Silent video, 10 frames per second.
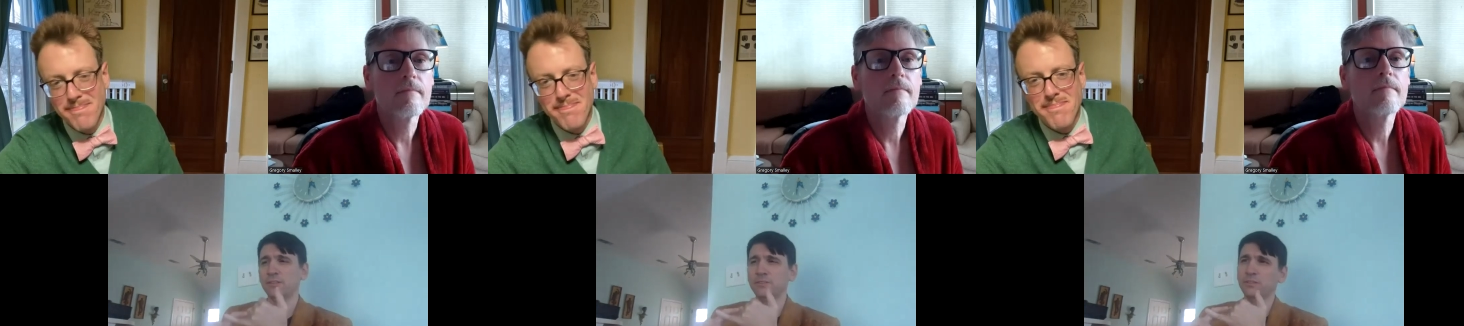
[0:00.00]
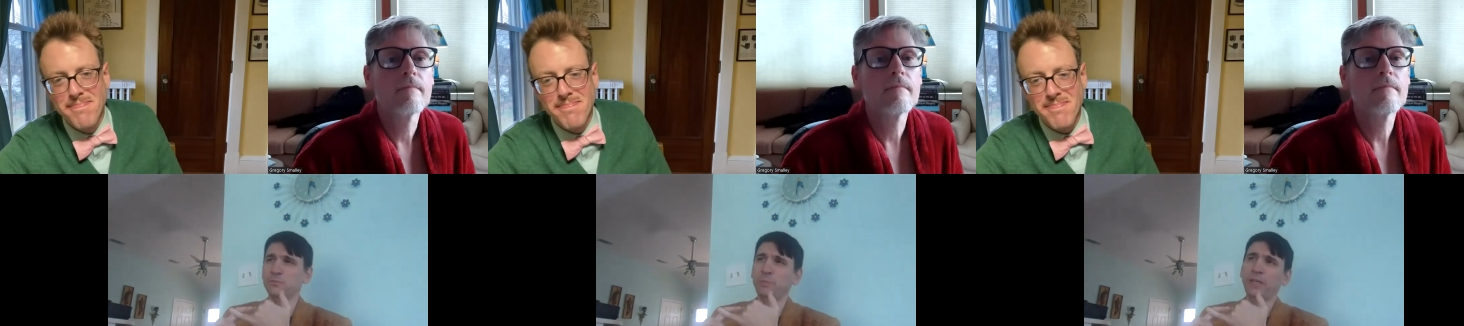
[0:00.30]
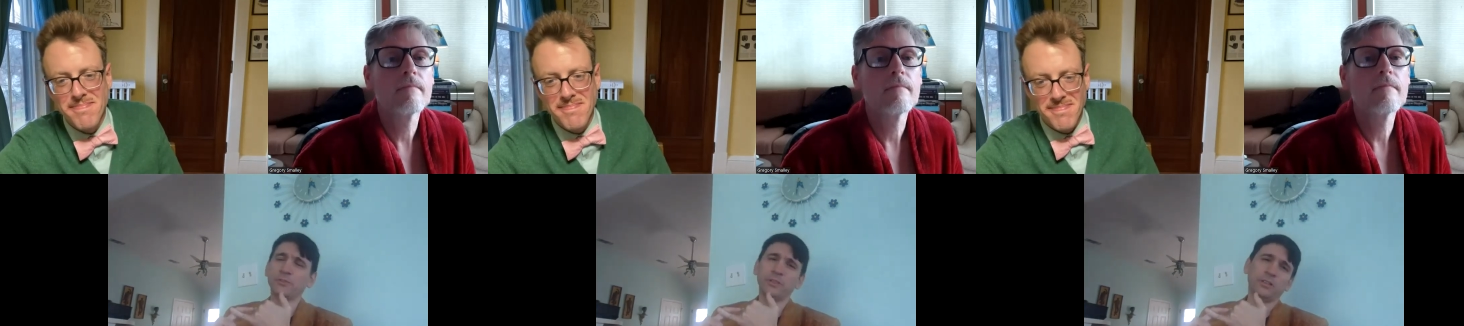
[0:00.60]
Speaker 1: there's this
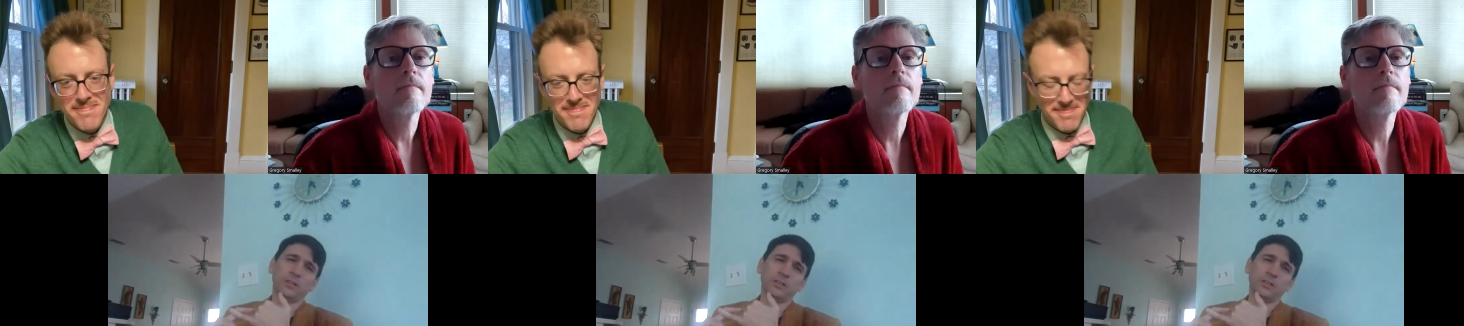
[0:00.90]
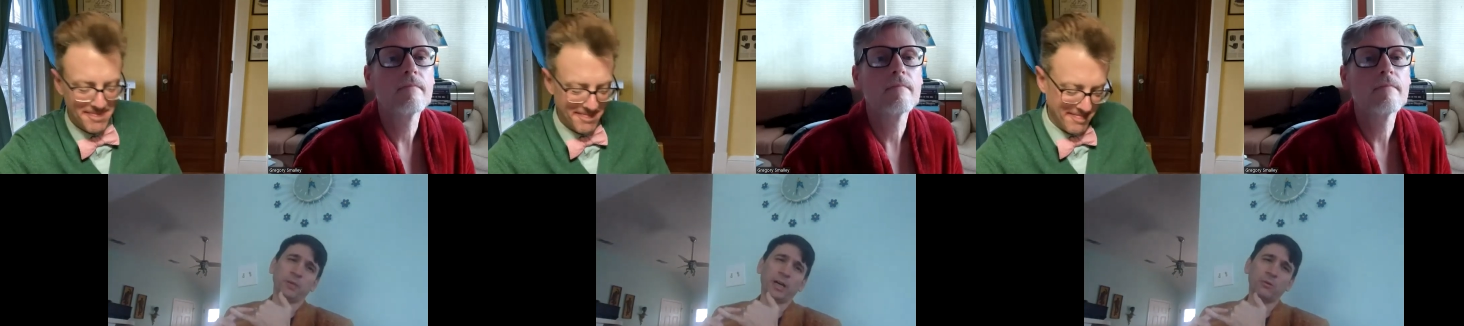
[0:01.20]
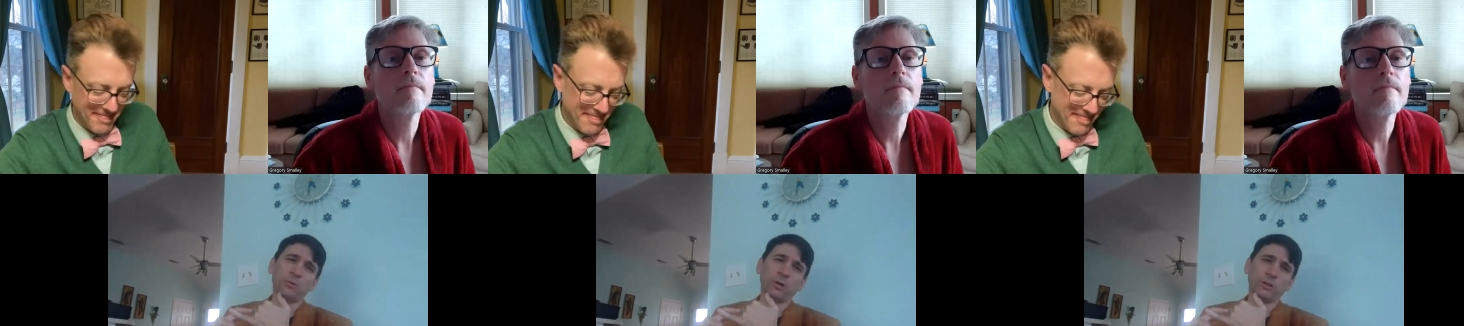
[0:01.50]
bakery called the
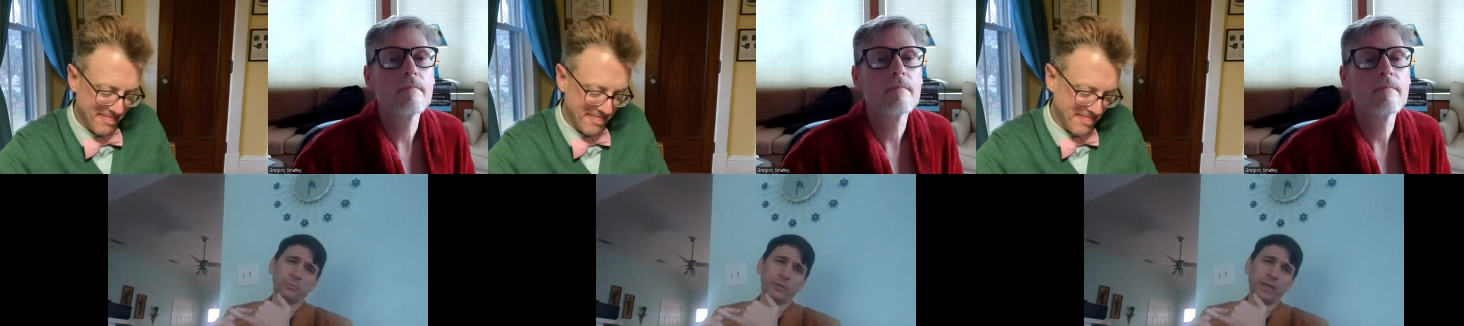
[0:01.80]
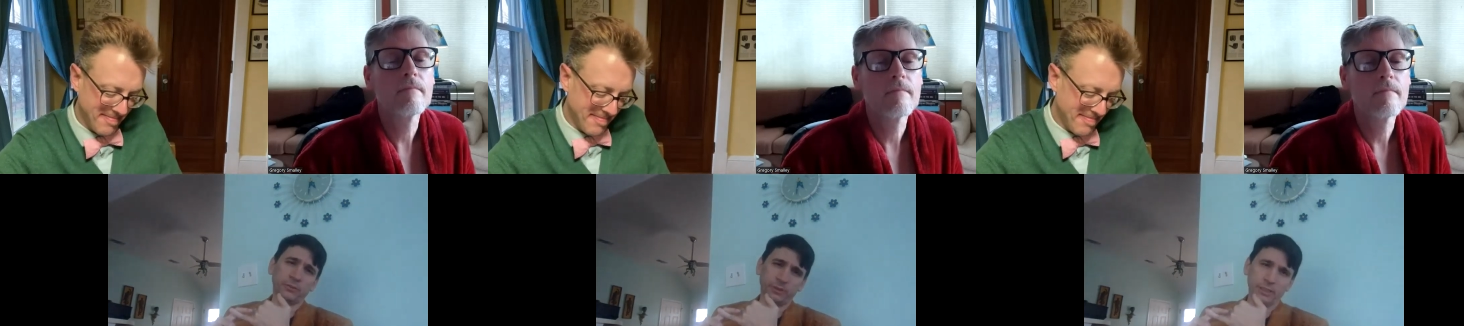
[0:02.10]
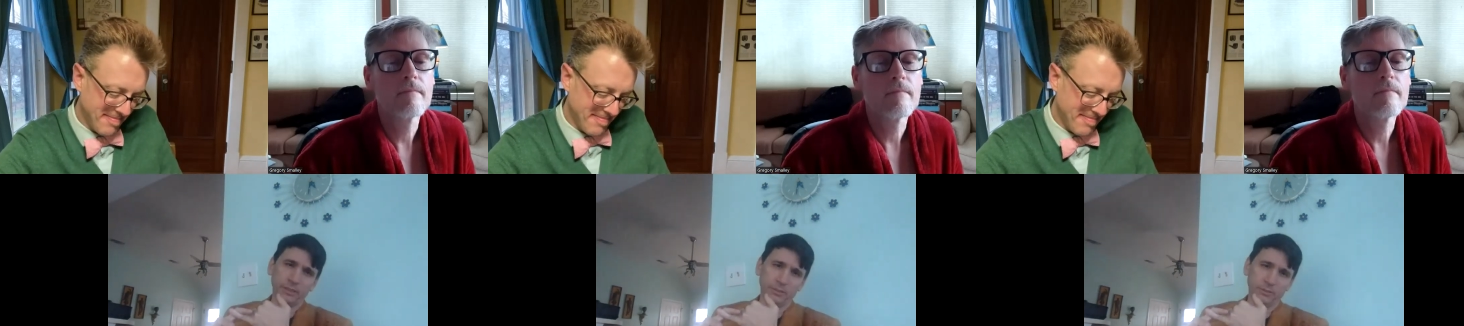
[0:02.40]
Bywater Bakery
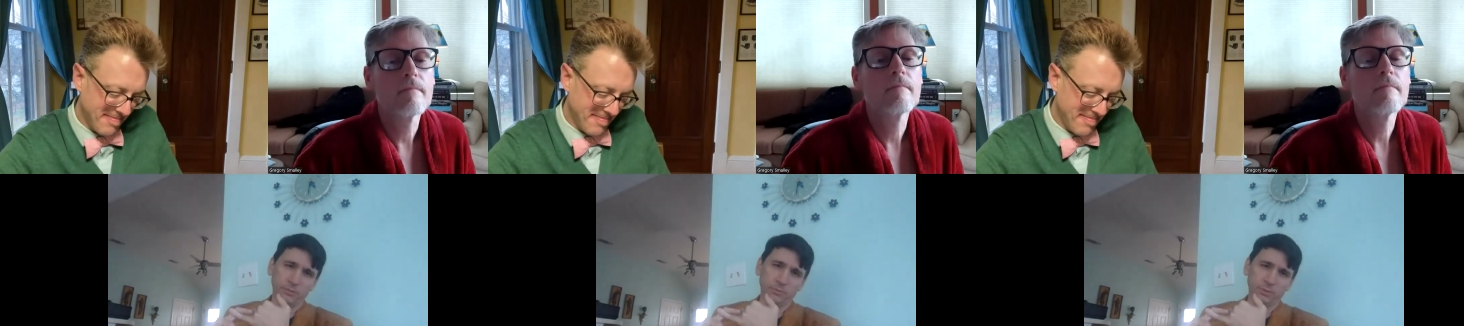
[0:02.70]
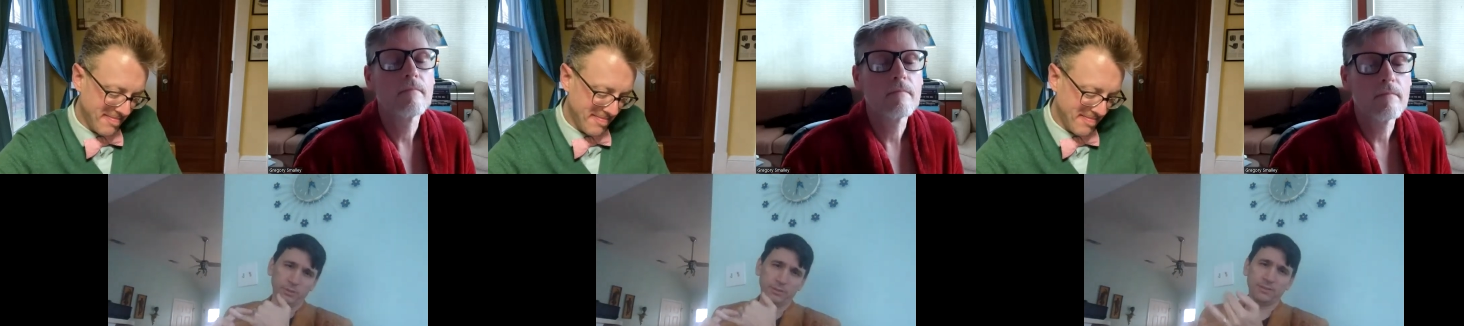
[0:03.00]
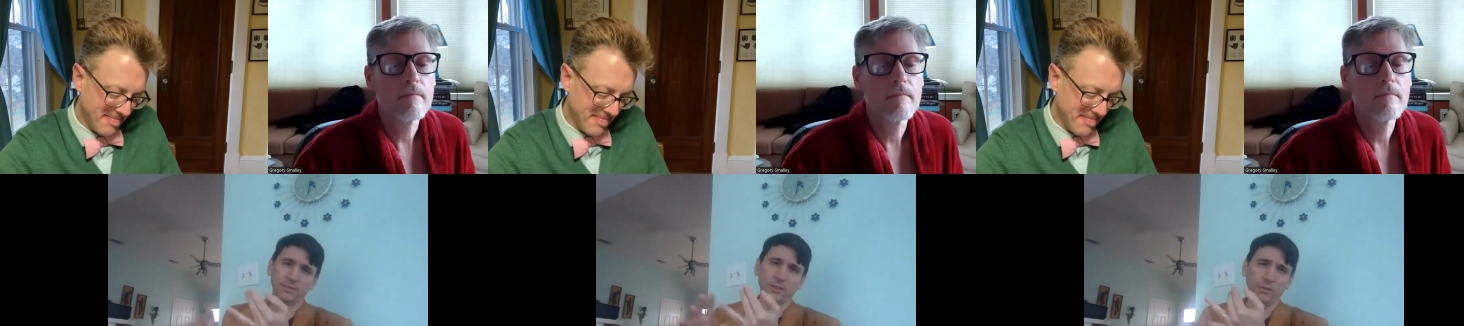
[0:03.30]
in New Orleans.
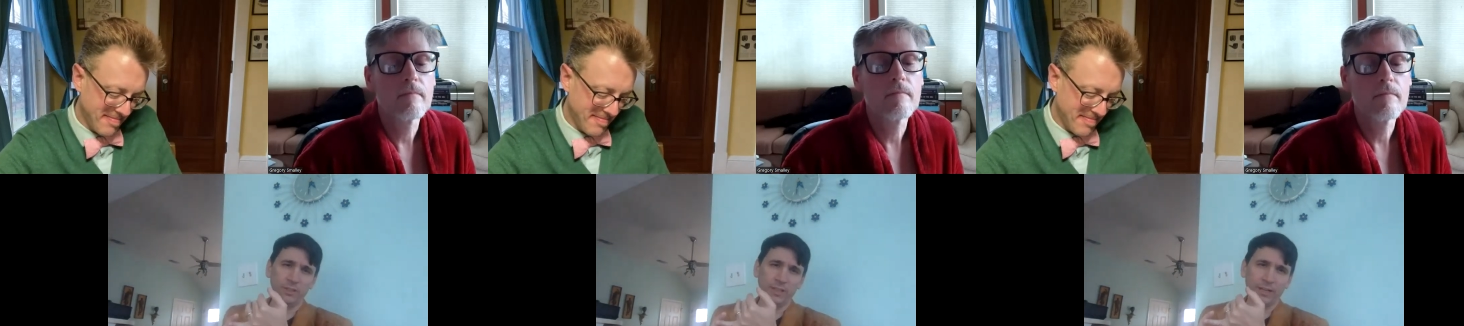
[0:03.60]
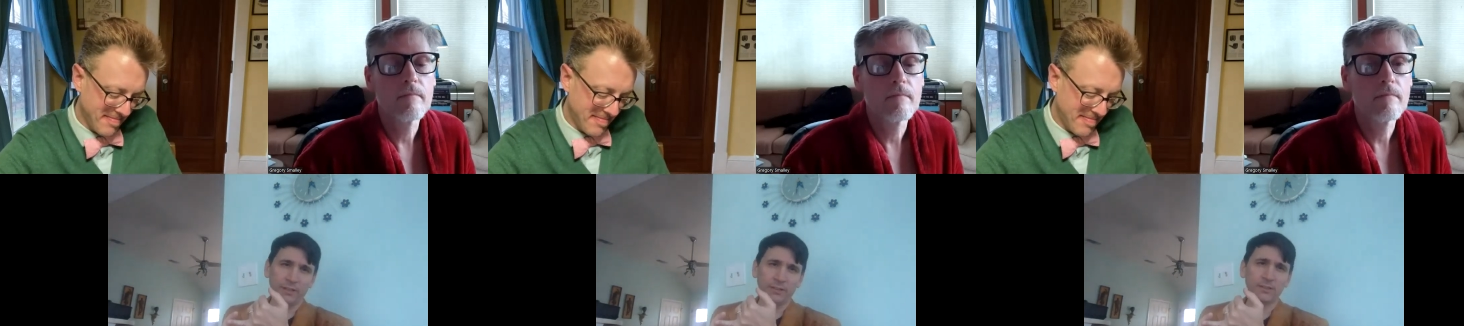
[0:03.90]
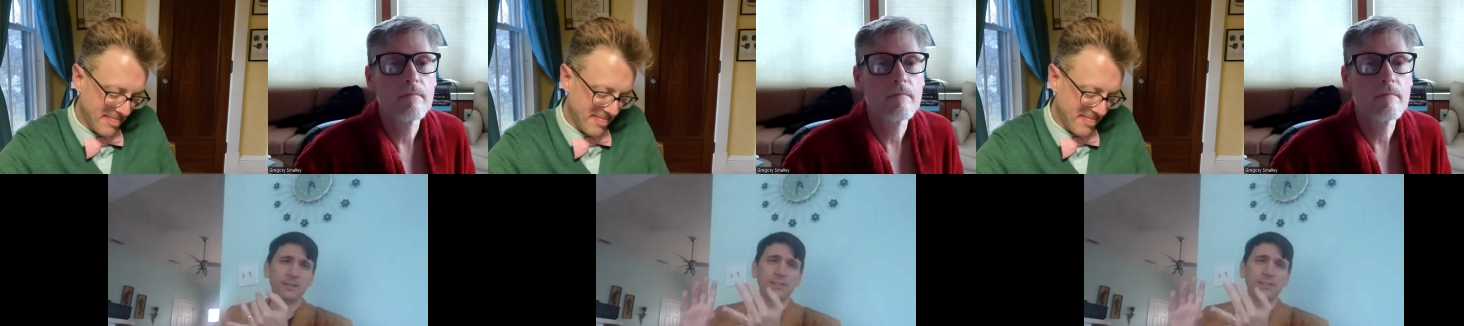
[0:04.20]
Go there.